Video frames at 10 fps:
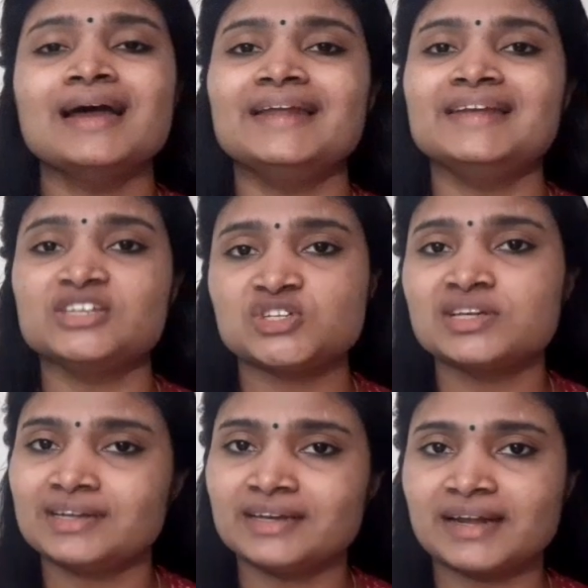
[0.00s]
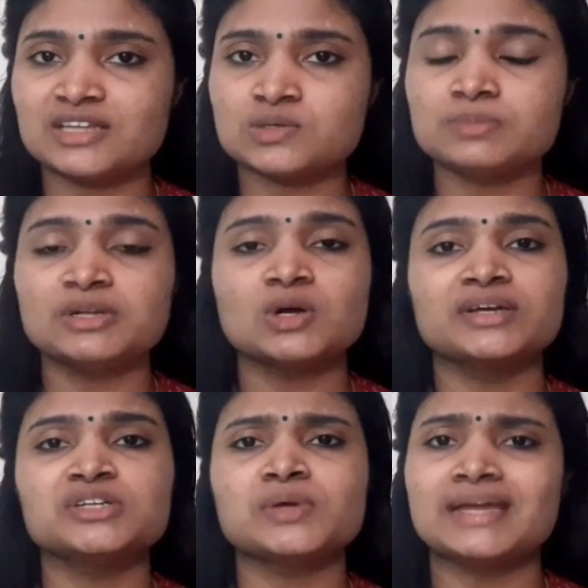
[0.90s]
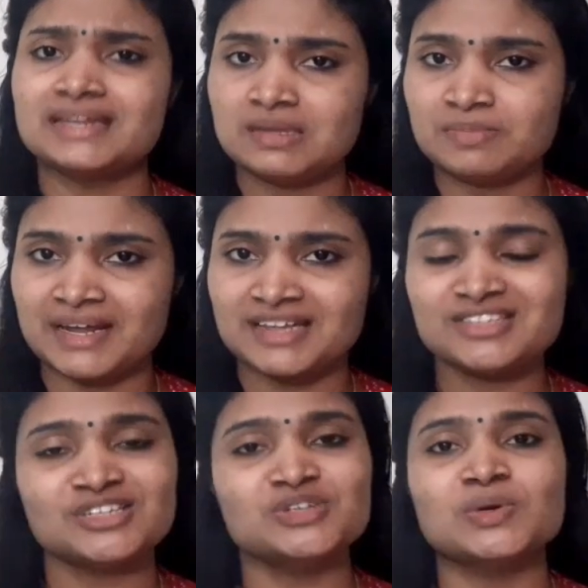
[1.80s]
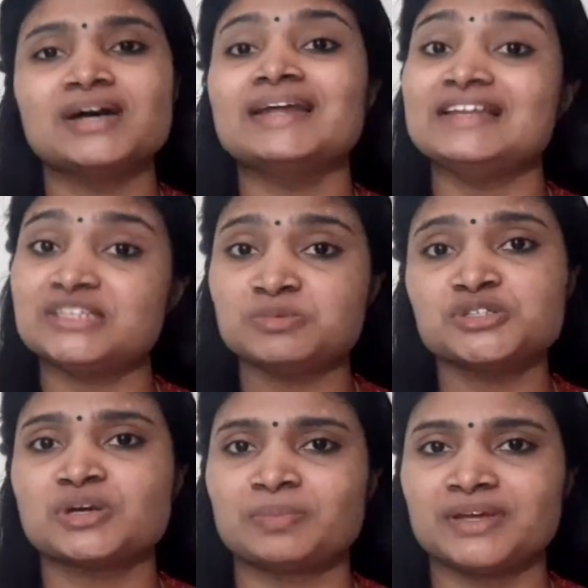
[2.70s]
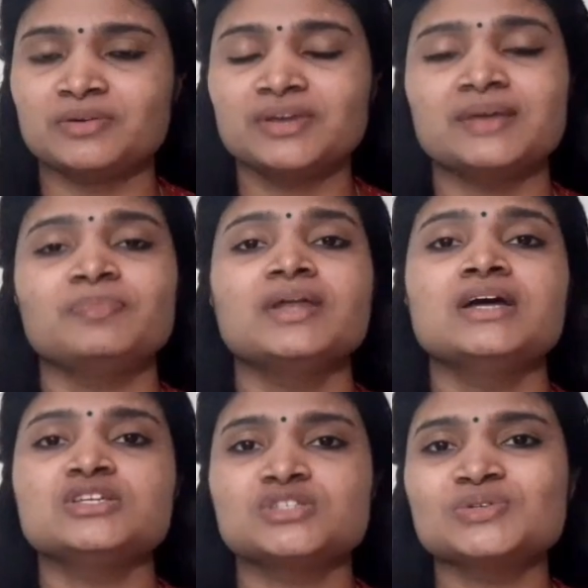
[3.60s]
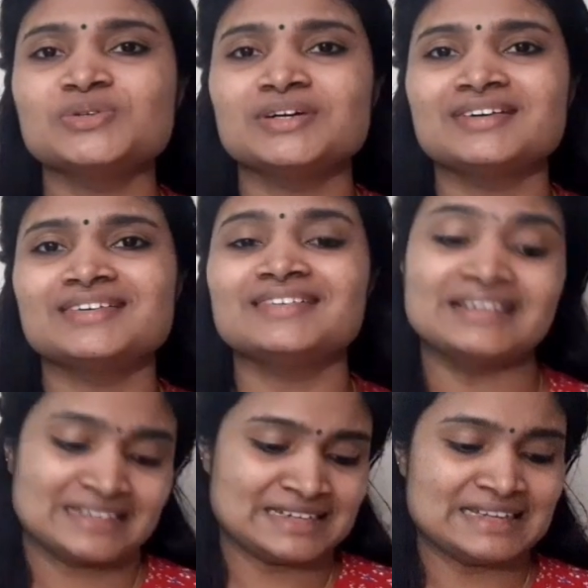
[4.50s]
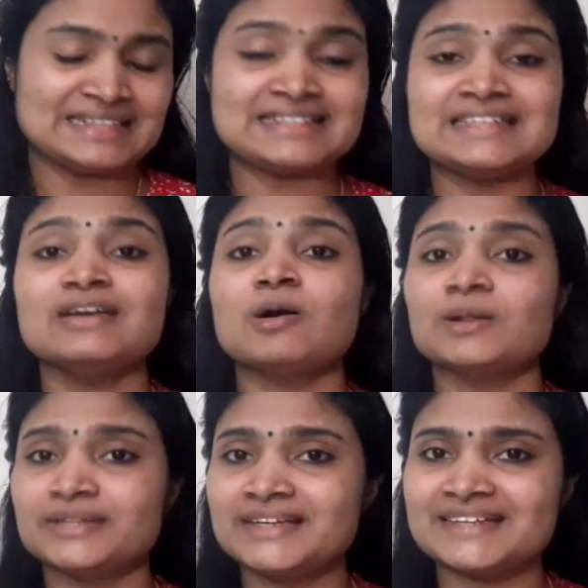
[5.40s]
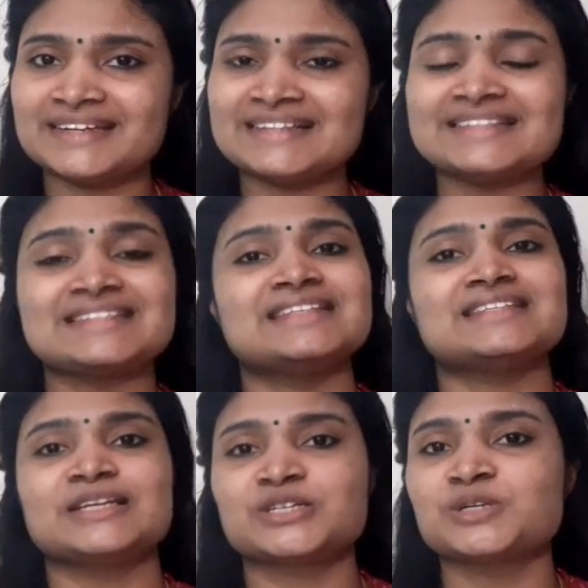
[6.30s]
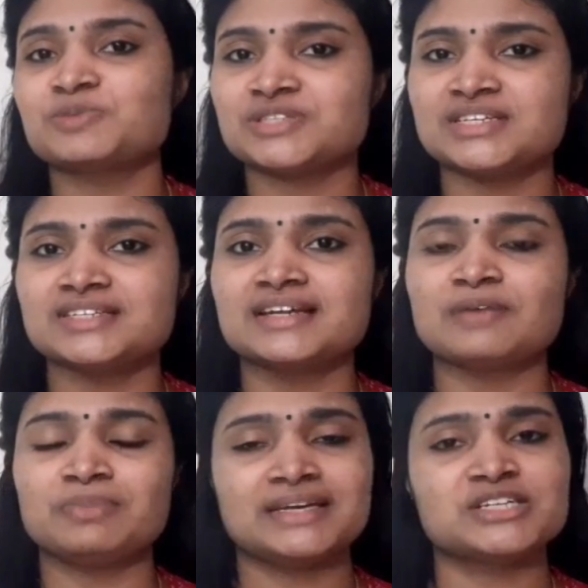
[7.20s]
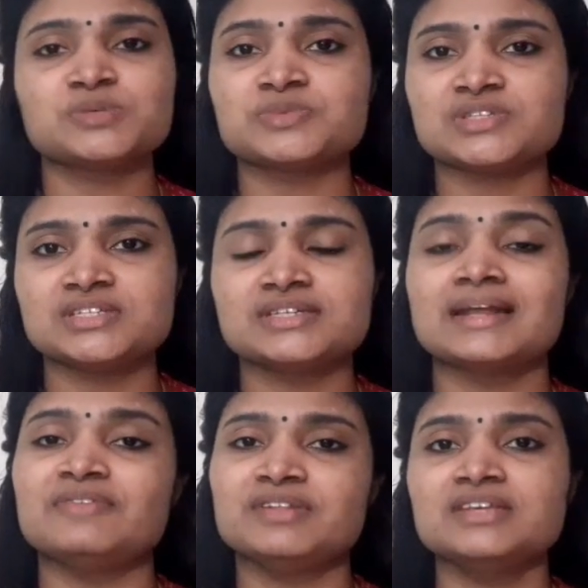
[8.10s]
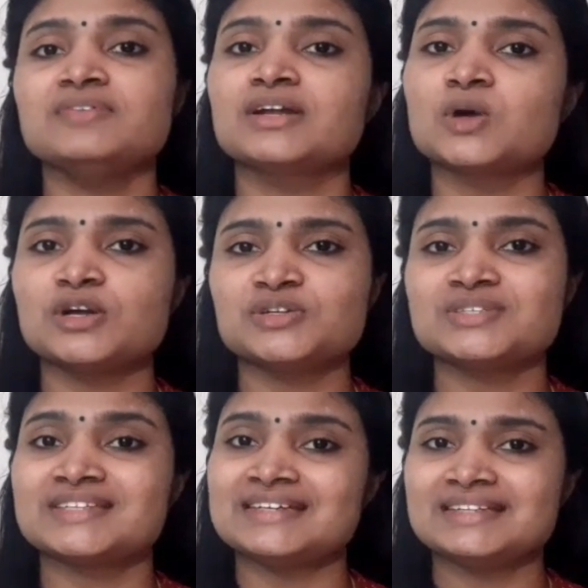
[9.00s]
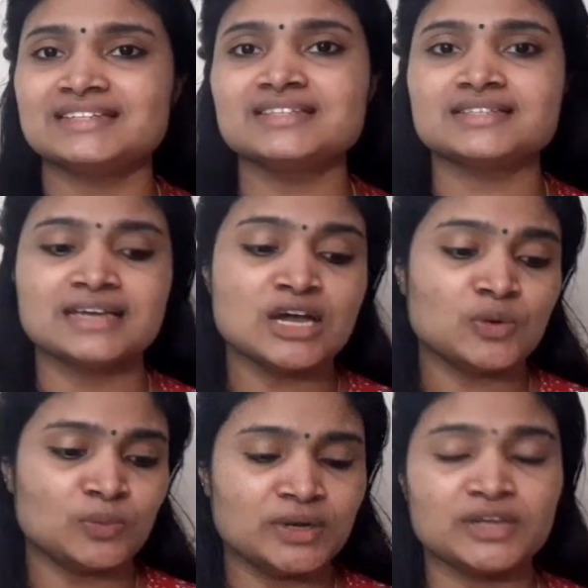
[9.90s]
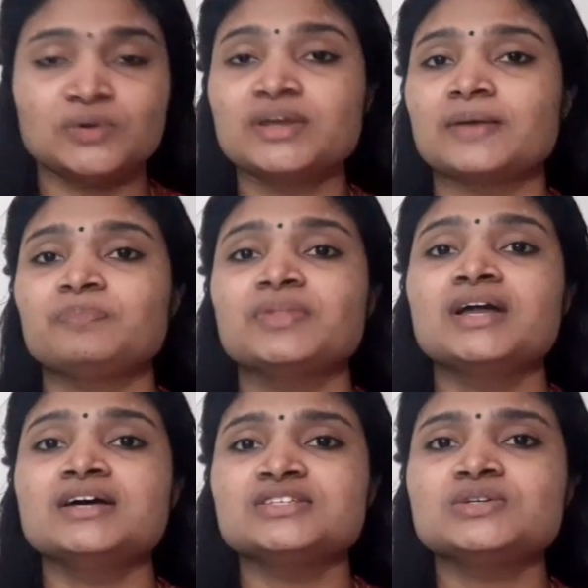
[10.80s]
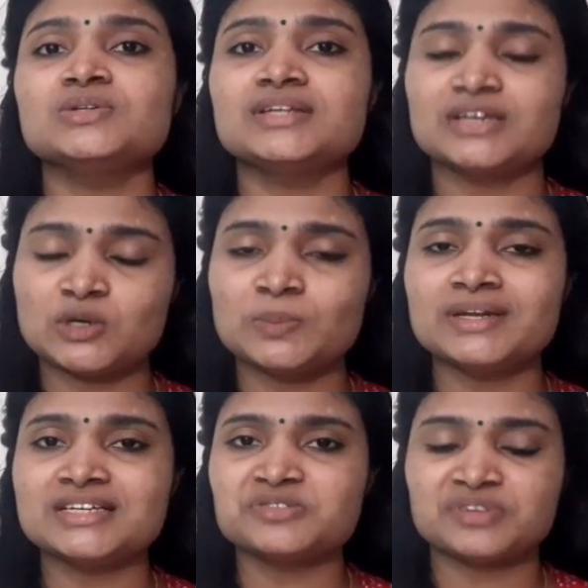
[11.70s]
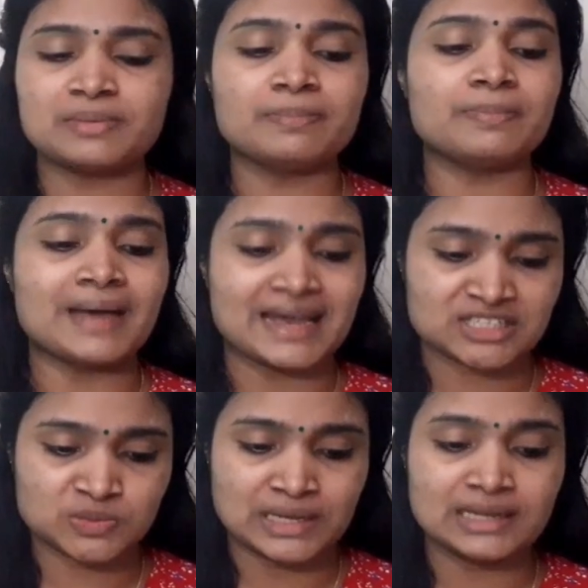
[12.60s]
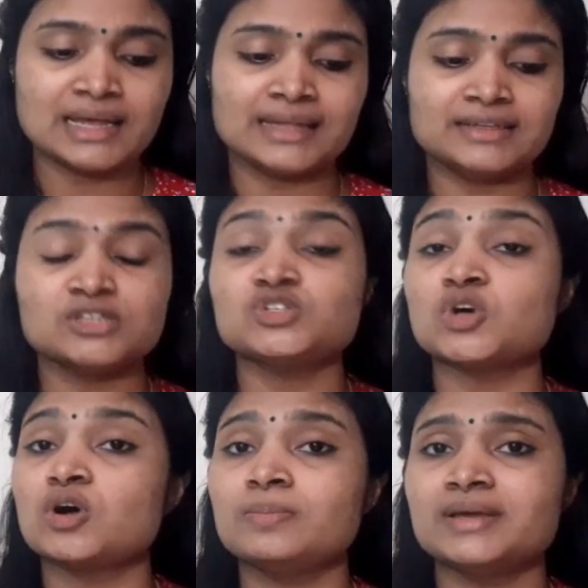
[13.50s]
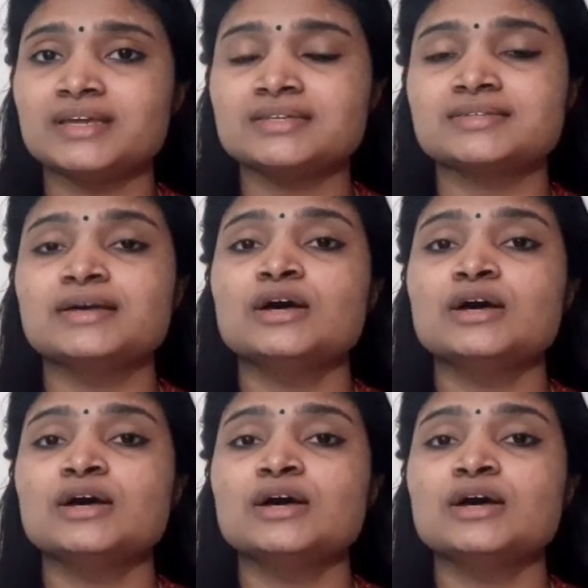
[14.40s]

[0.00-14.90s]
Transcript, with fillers: an engineering graduate belonging to any branch, you are eligible to apply. Okay, so uh, let's see all the details, the selection procedure, application procedure, everything we are going to see in this video. Okay, so the recruitment is from MaxVal and the job is